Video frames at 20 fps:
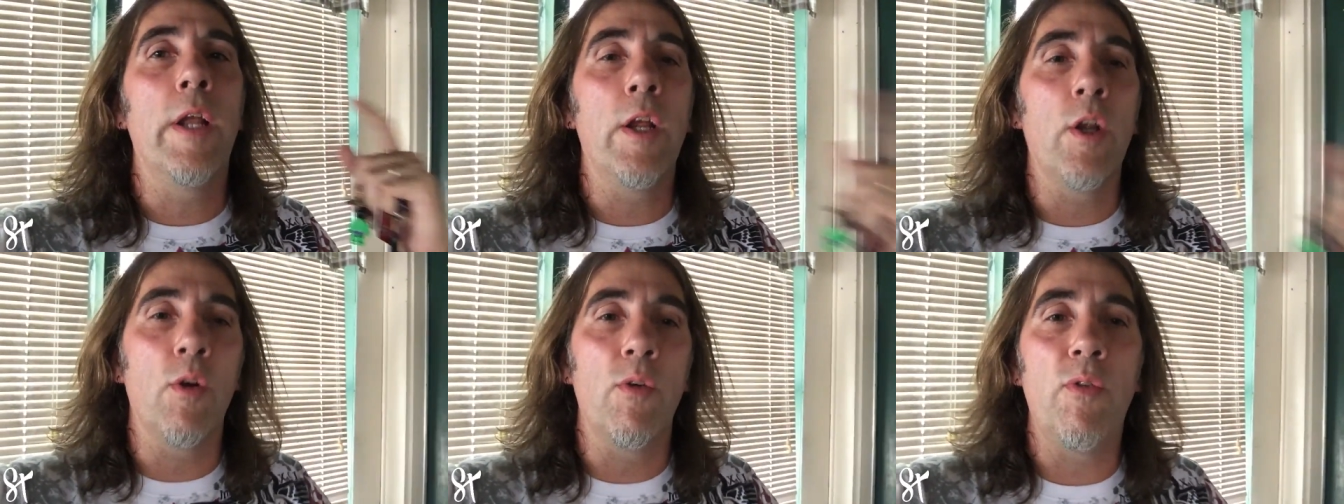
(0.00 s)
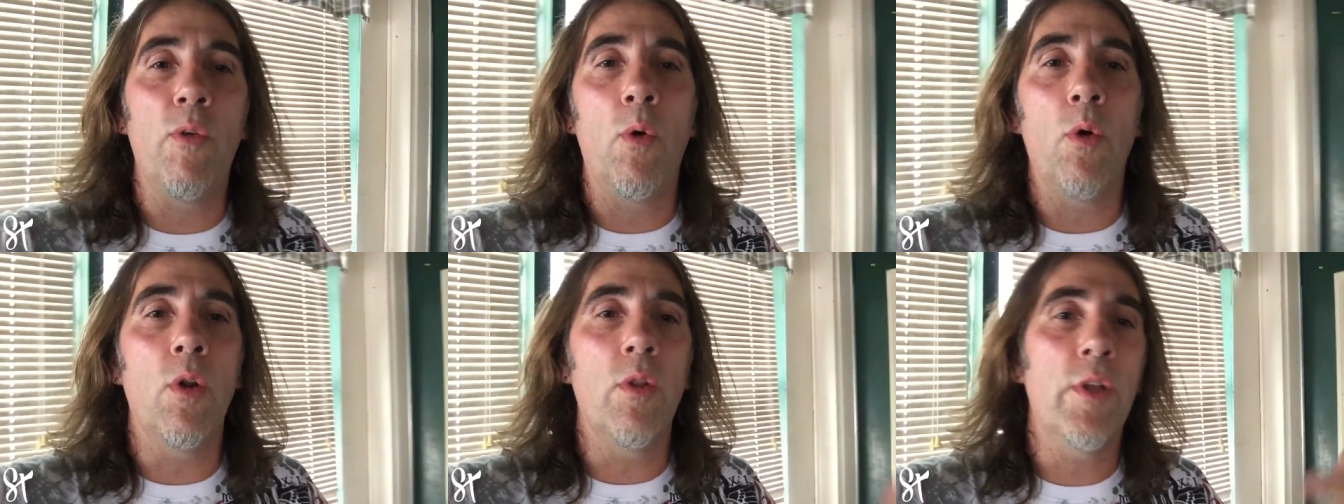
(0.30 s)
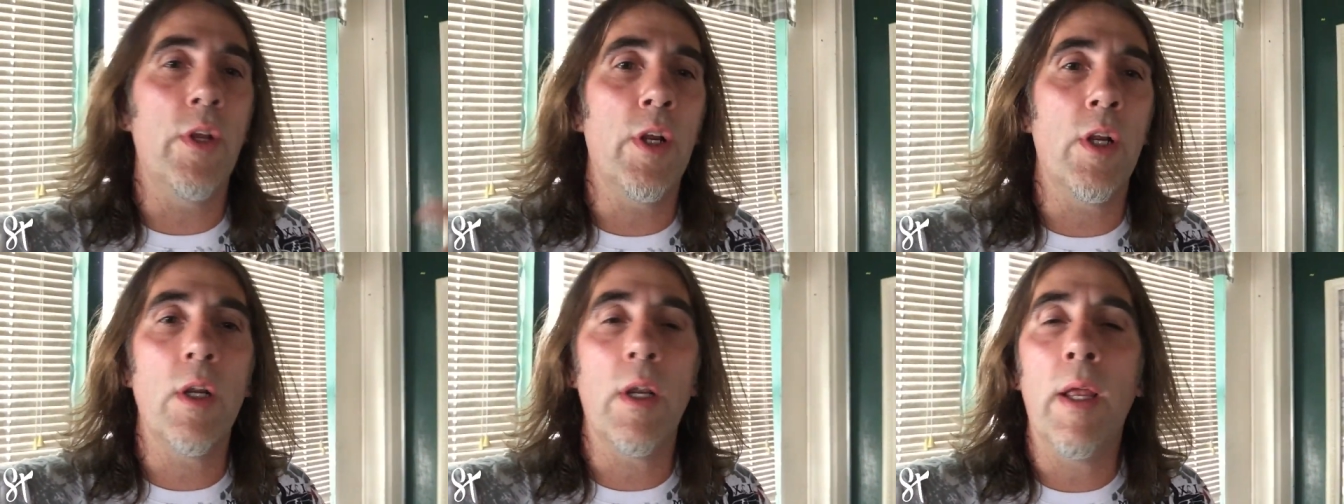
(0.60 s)
a Hero 4 in
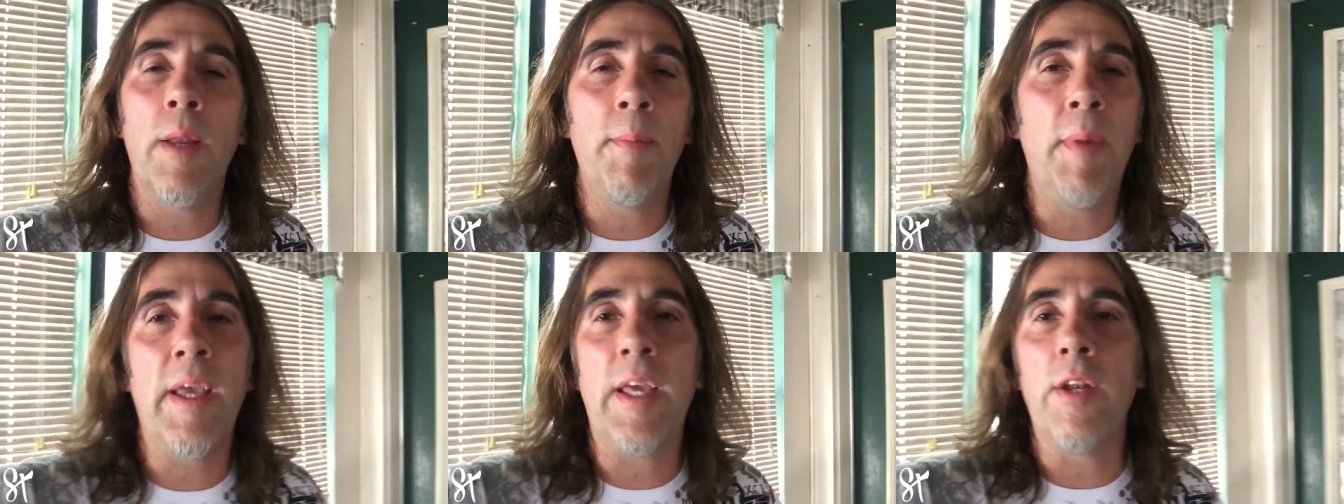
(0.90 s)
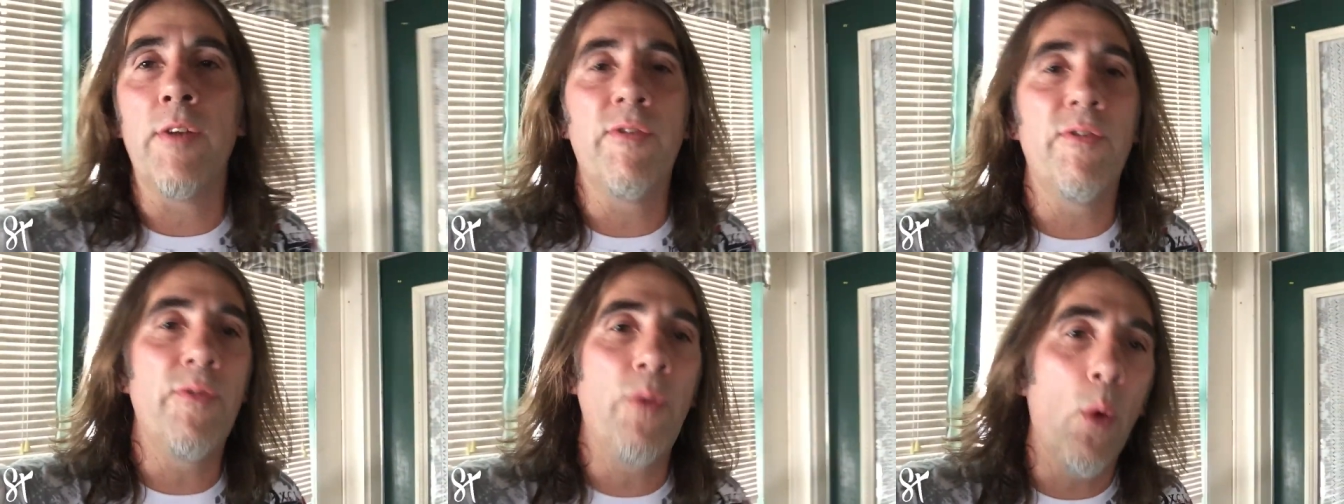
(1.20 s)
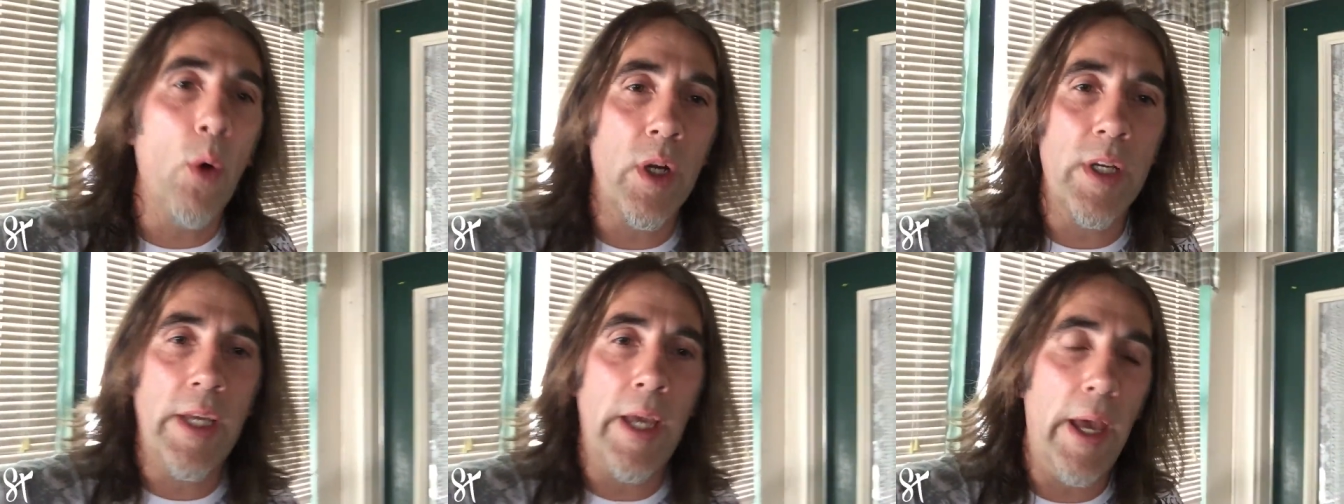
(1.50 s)
there and make it a
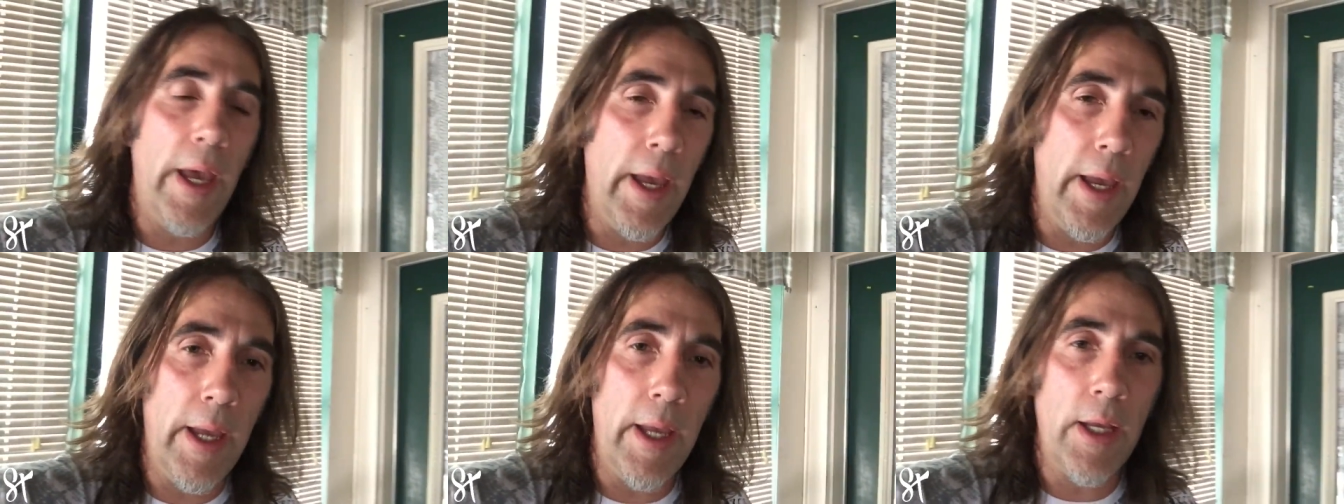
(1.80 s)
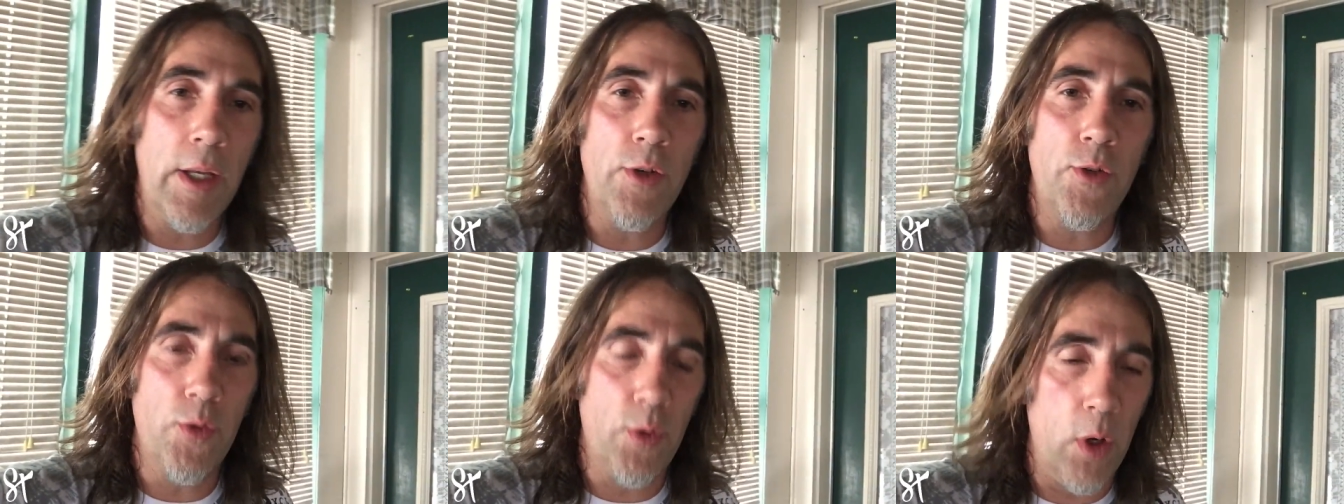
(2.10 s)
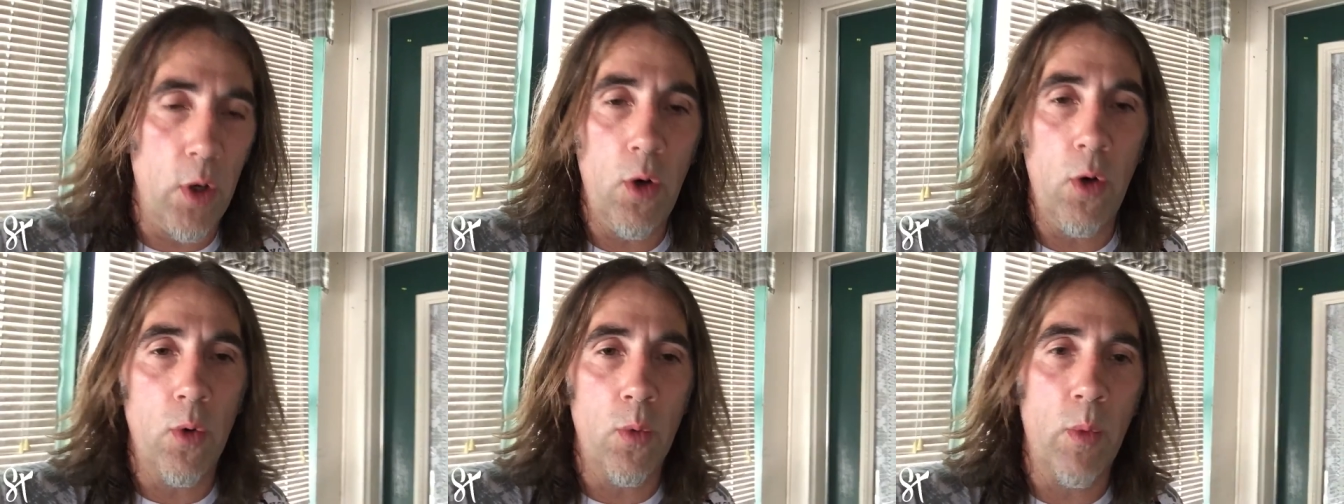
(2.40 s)
4K
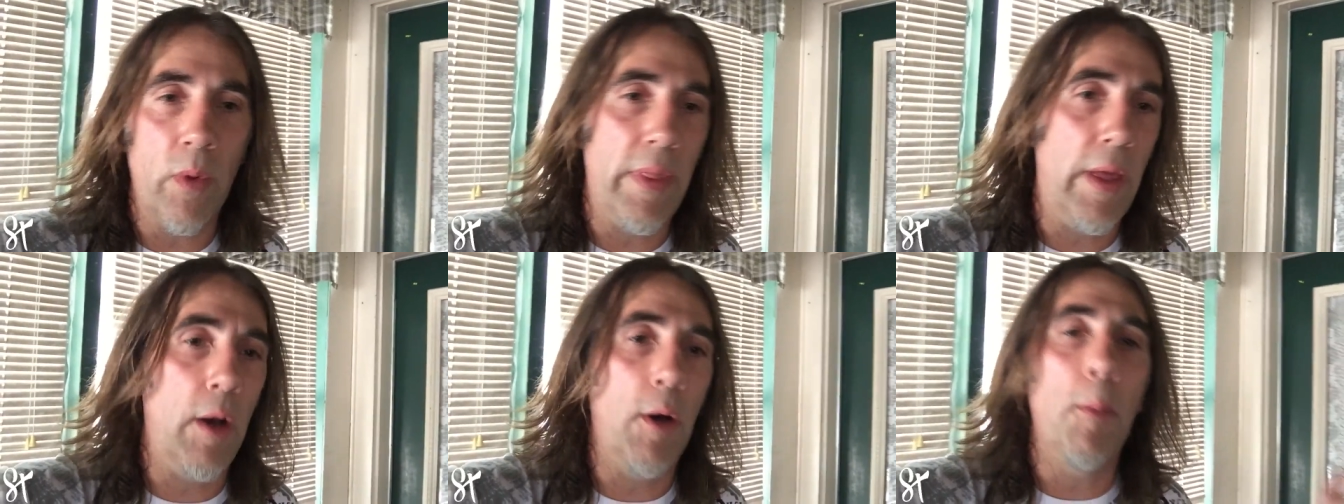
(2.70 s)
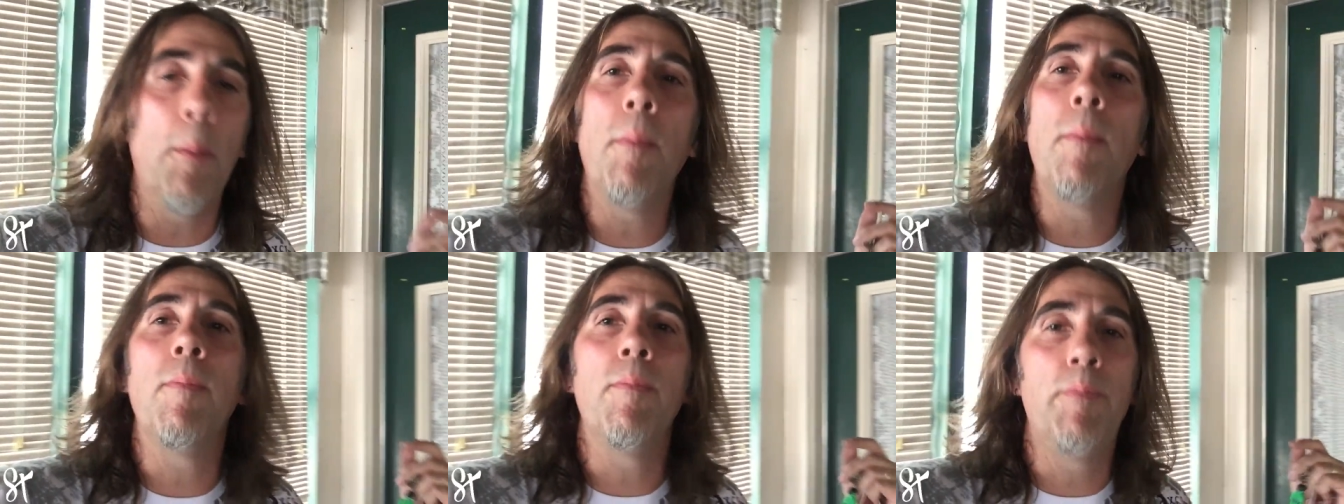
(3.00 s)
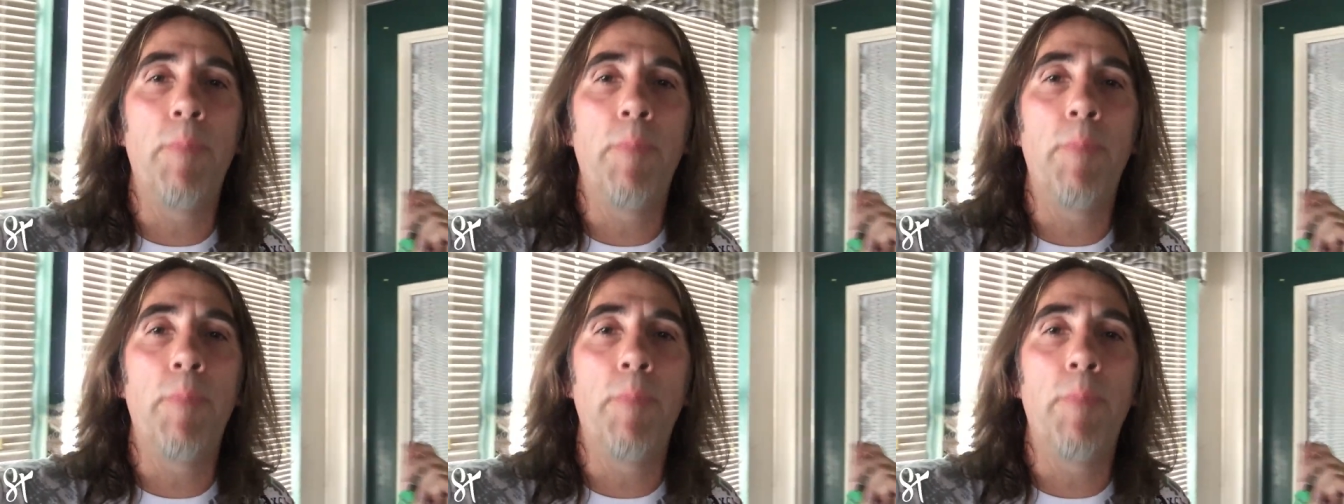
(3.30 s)
drone without